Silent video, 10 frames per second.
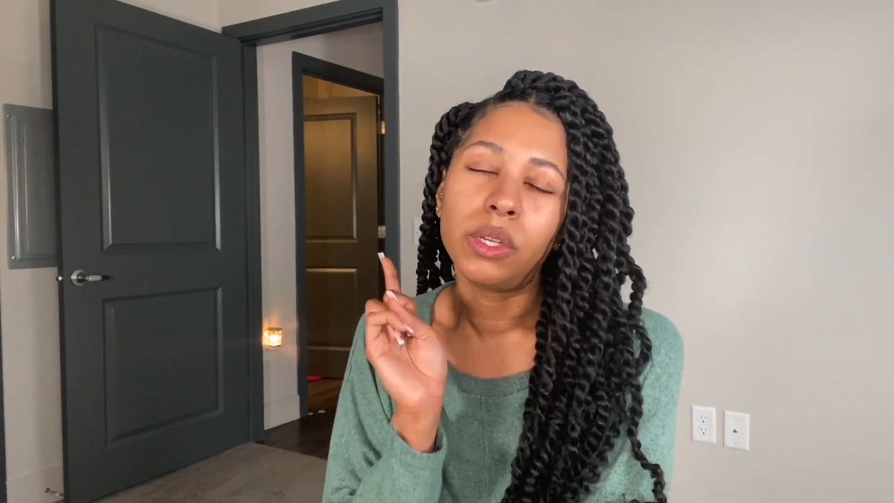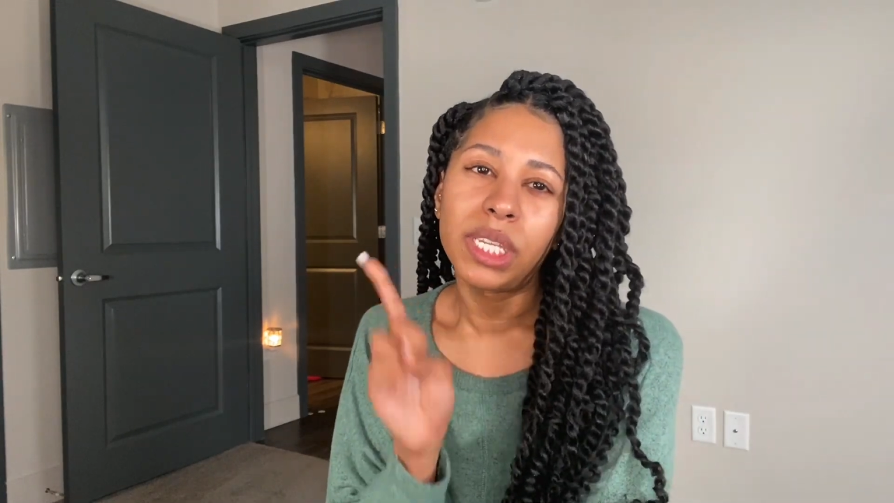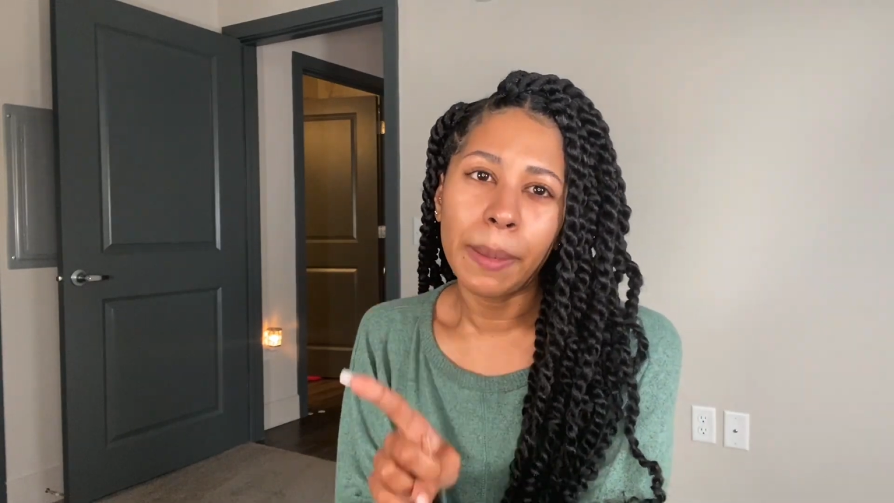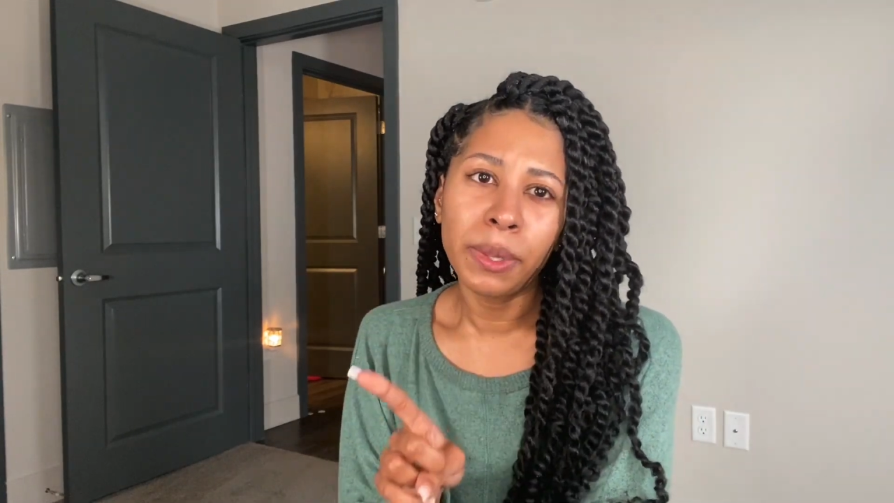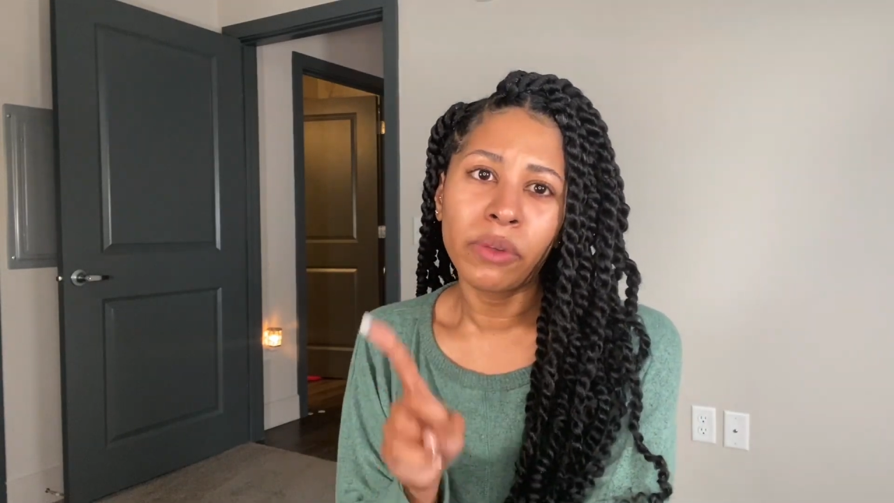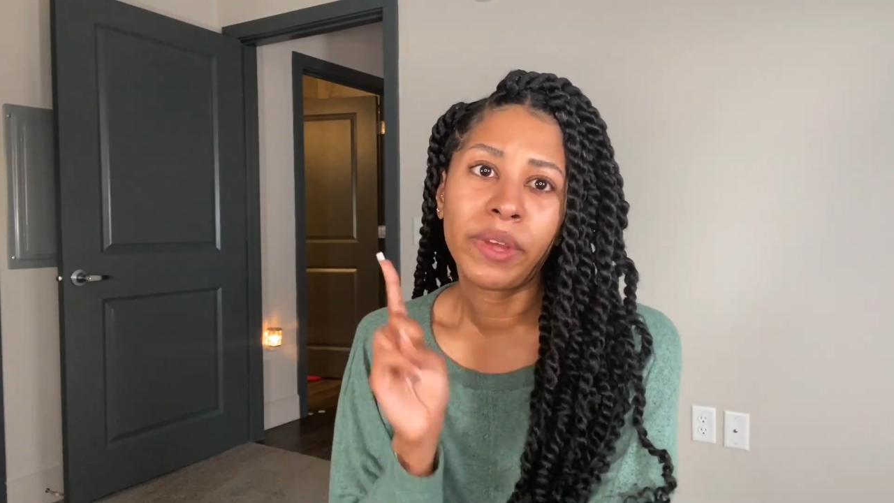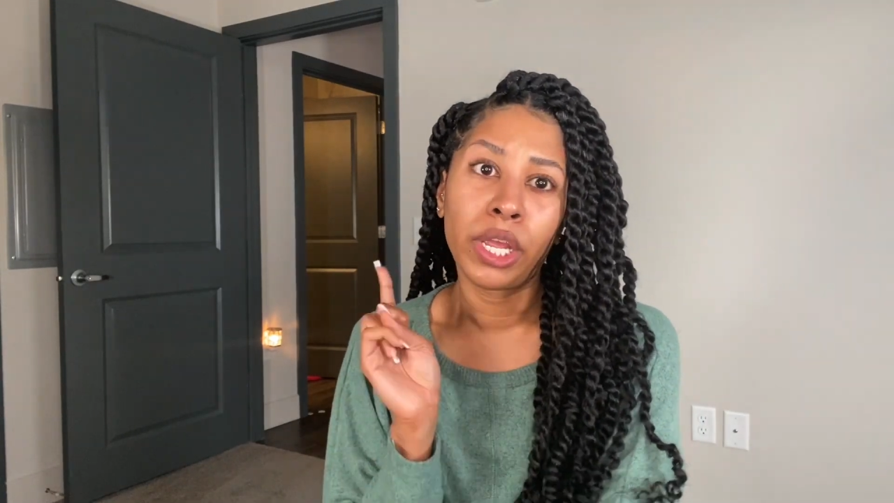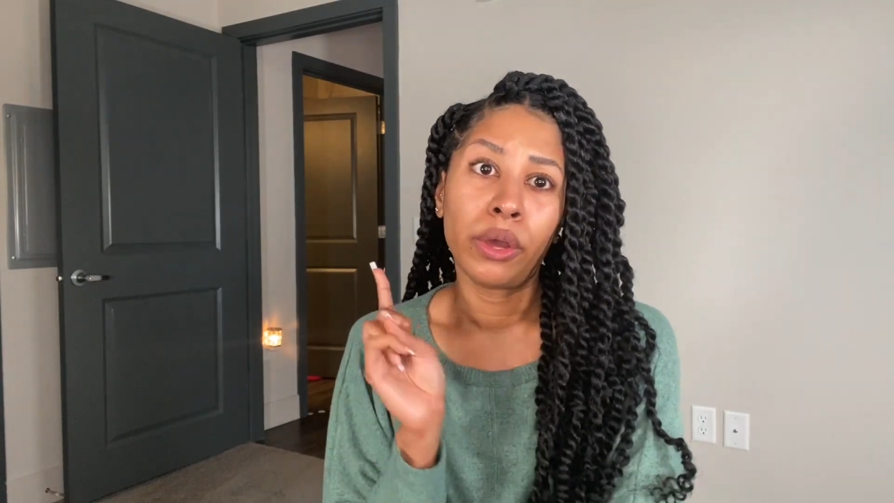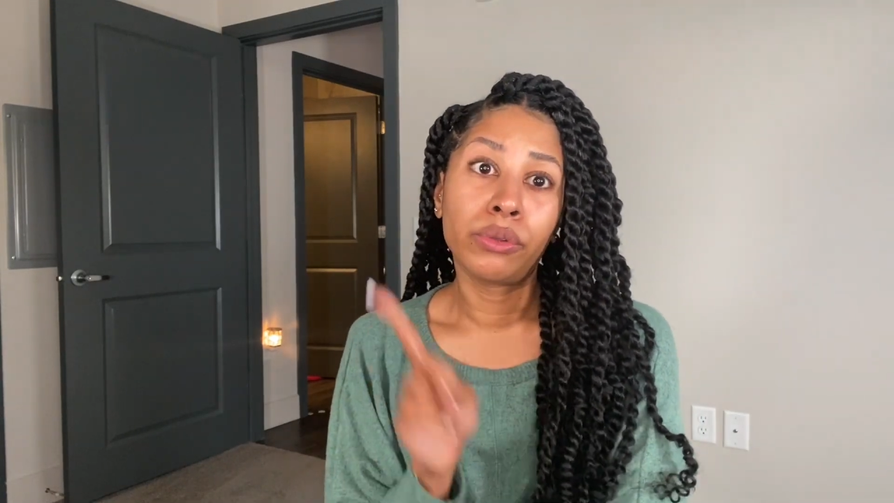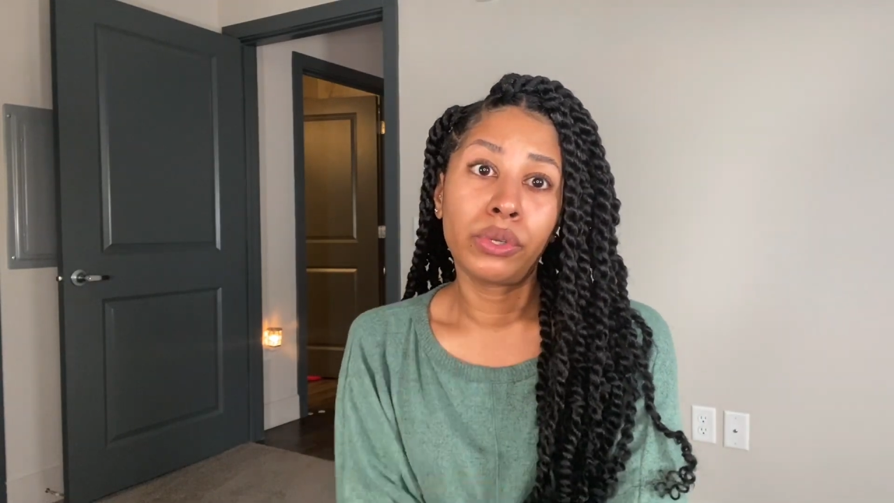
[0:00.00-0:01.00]
similar
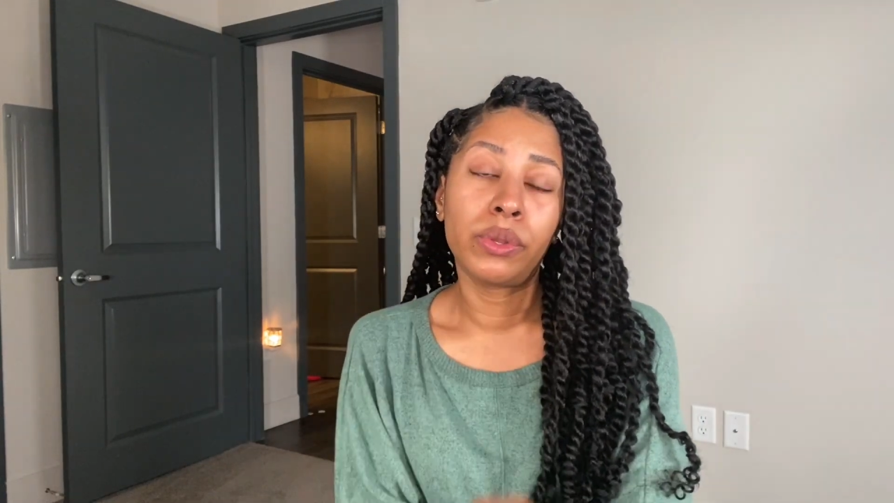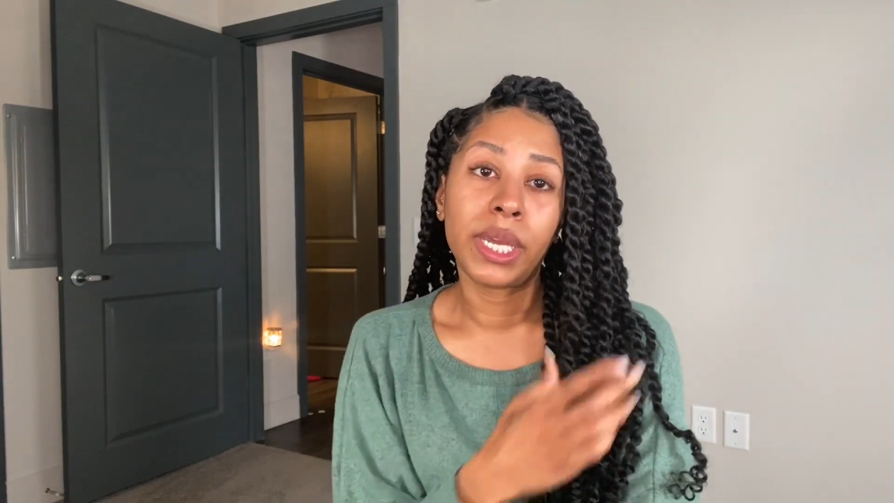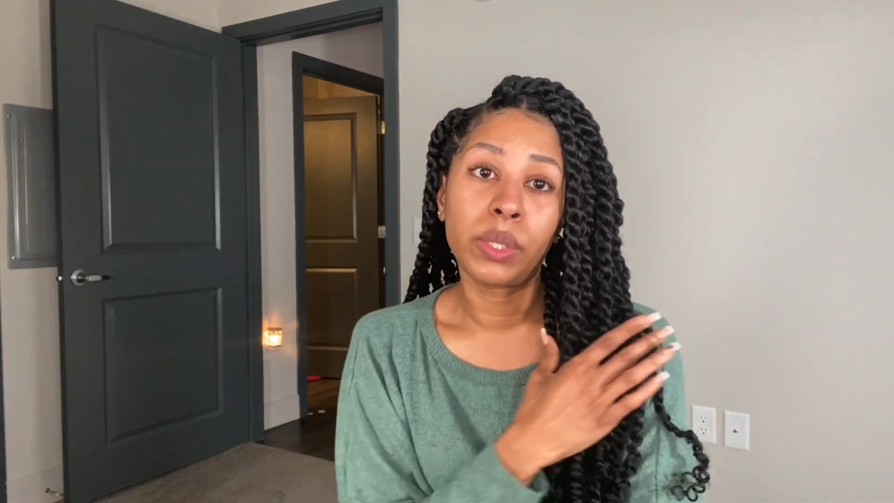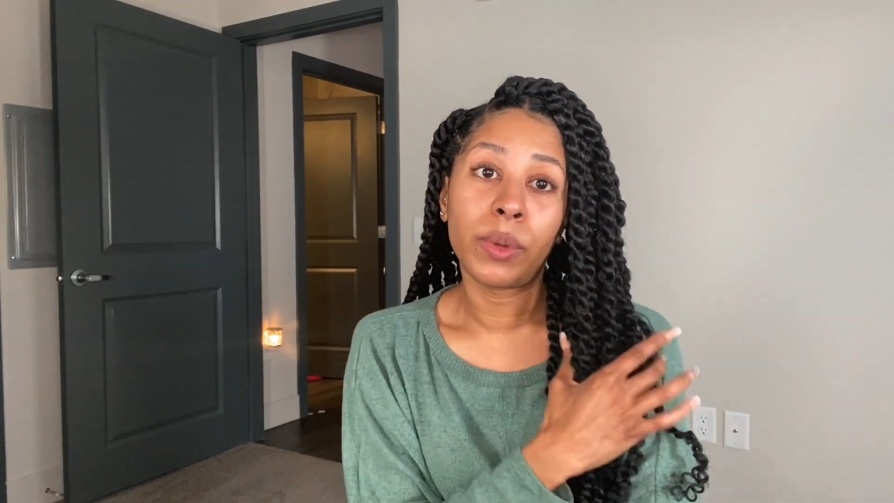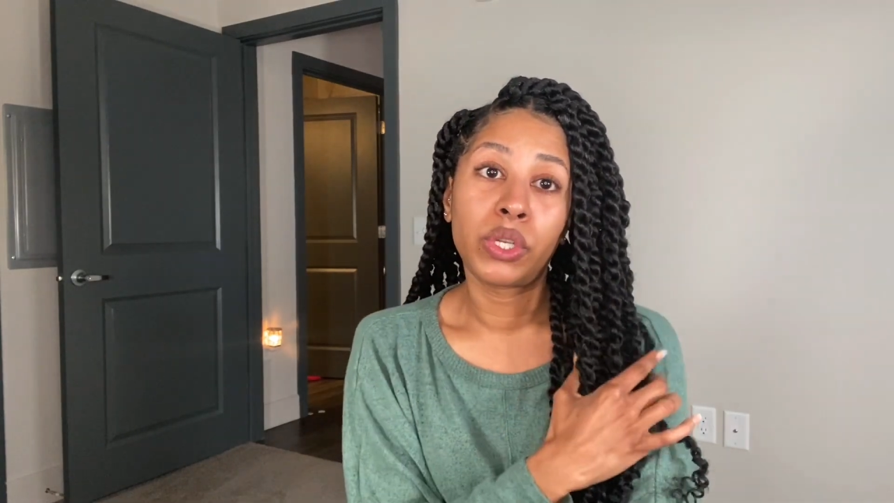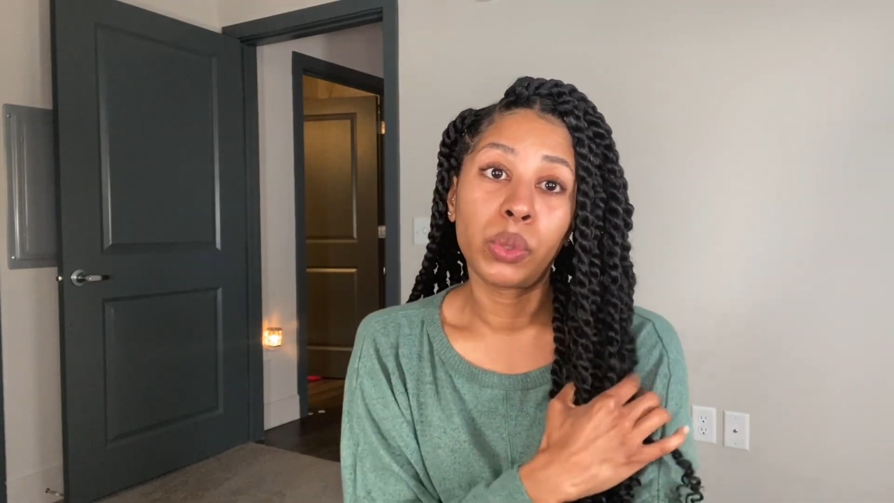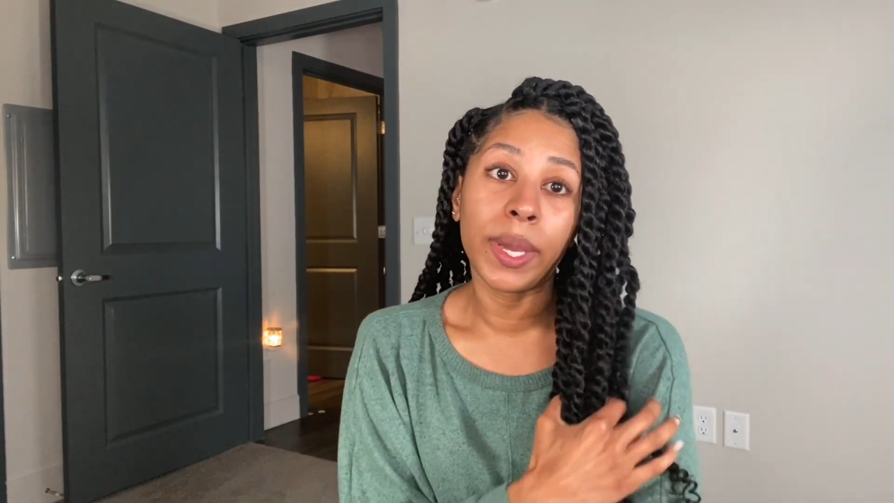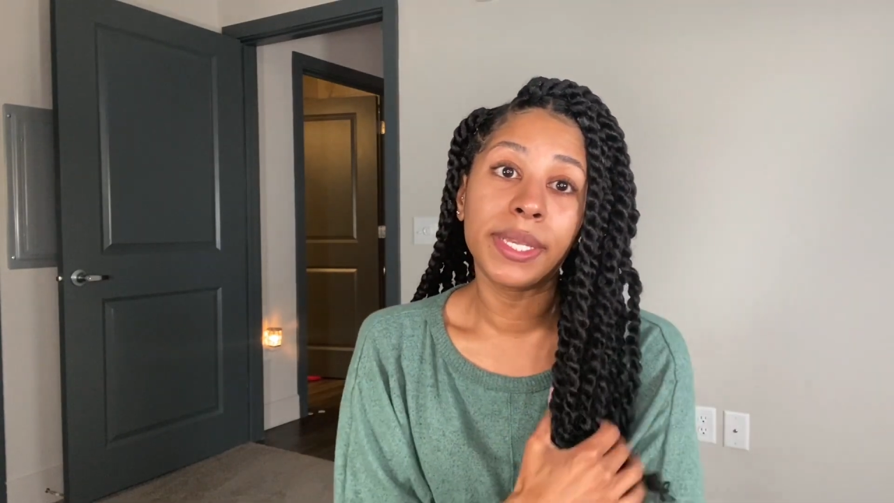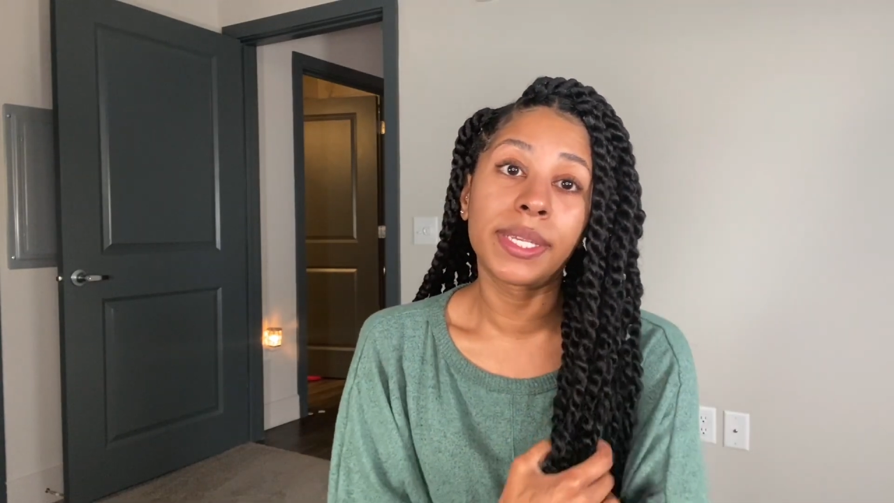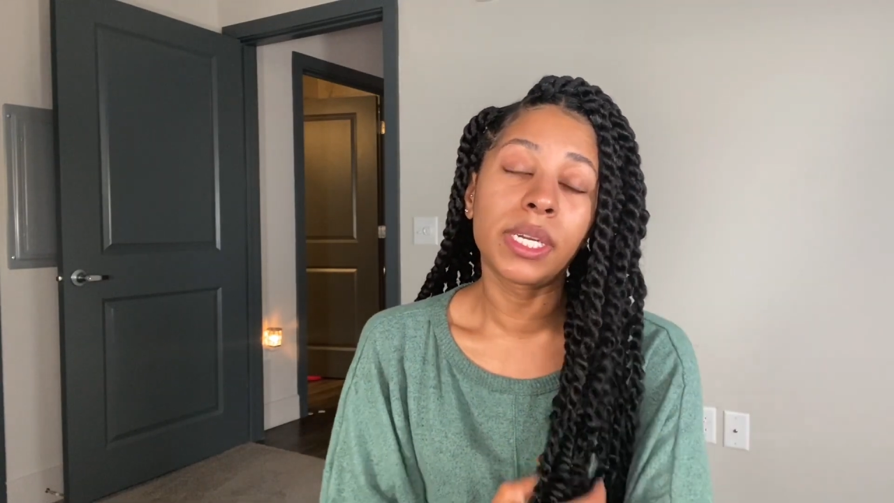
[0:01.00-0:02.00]
video to this with
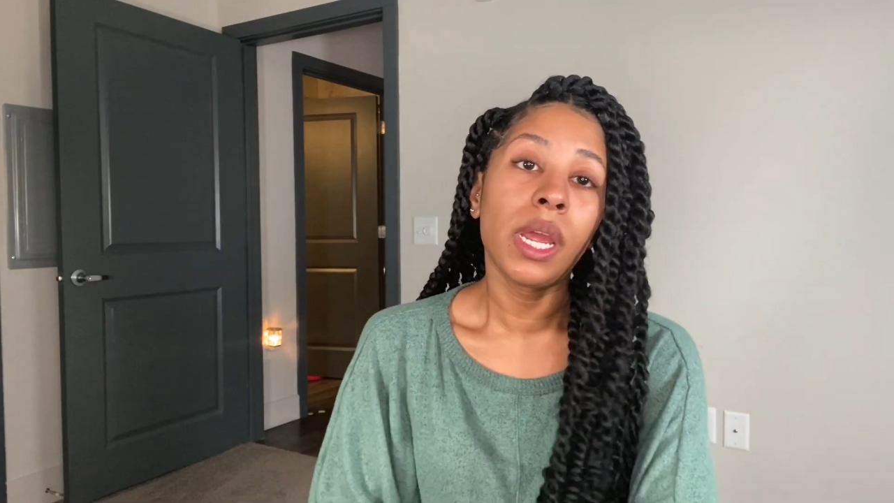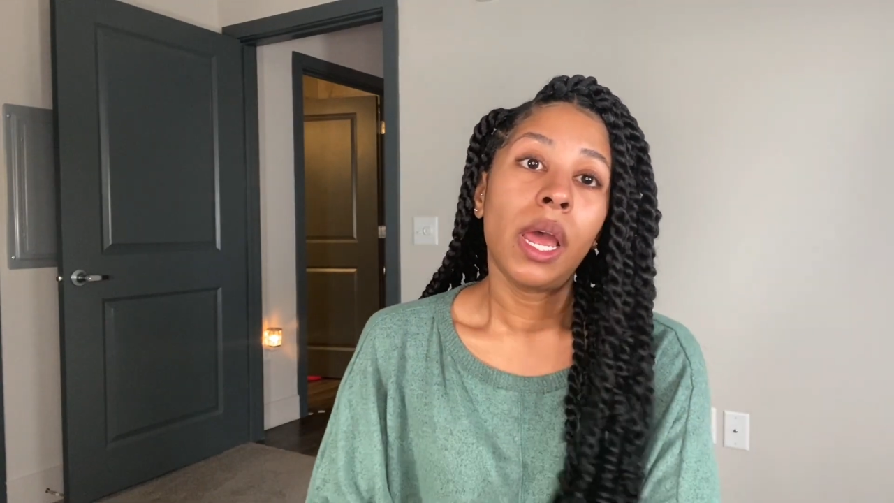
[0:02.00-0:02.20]
twist